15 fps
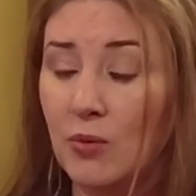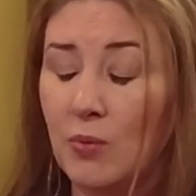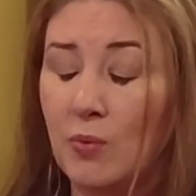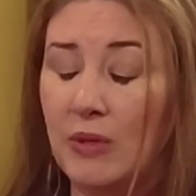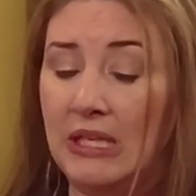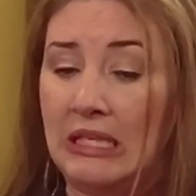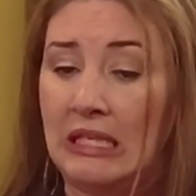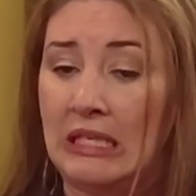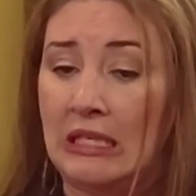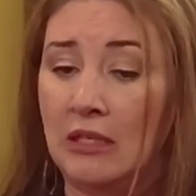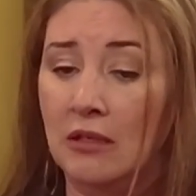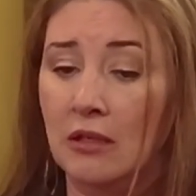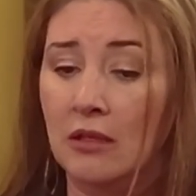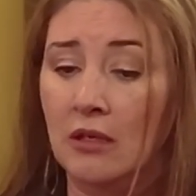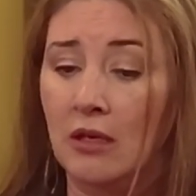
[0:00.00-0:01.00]
we
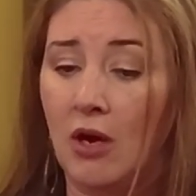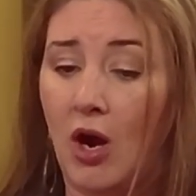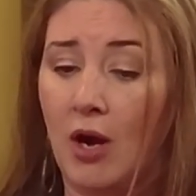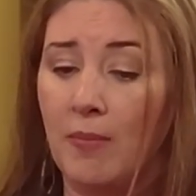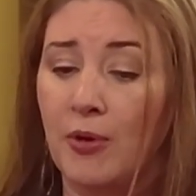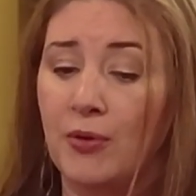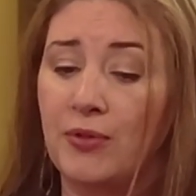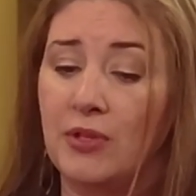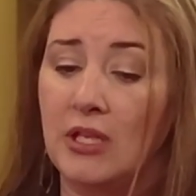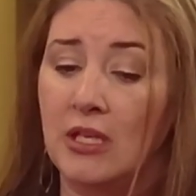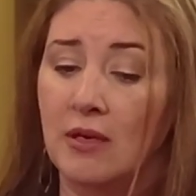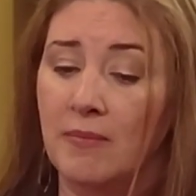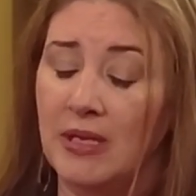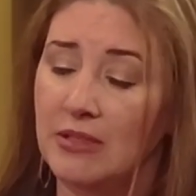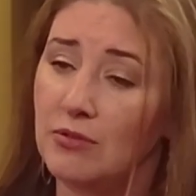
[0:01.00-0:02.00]
are both
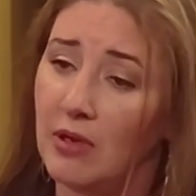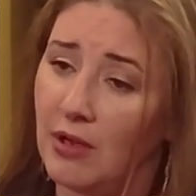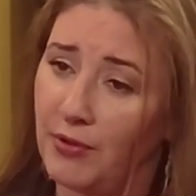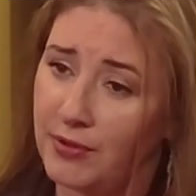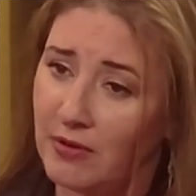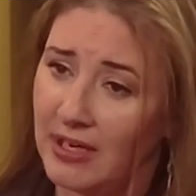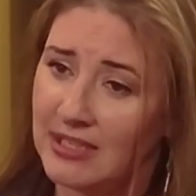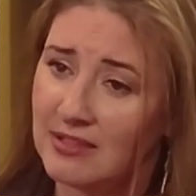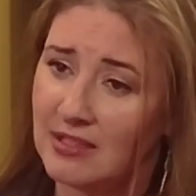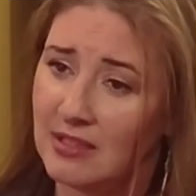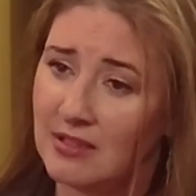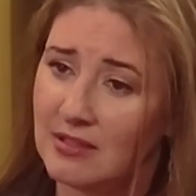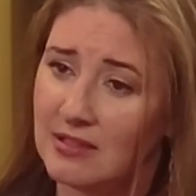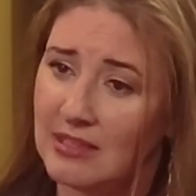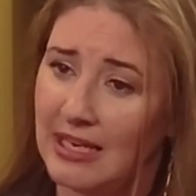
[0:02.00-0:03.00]
in a mental health
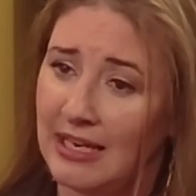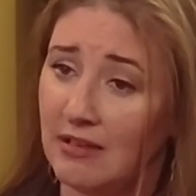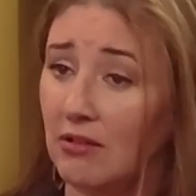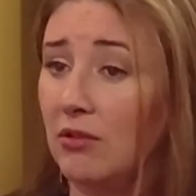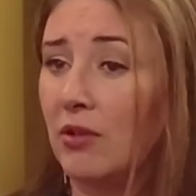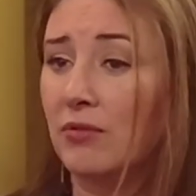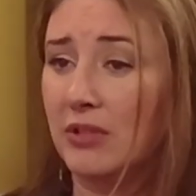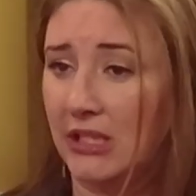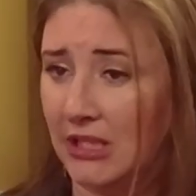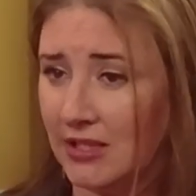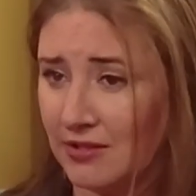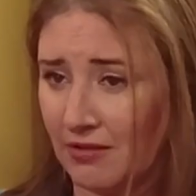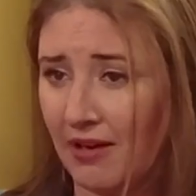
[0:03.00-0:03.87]
crisis and a loneliness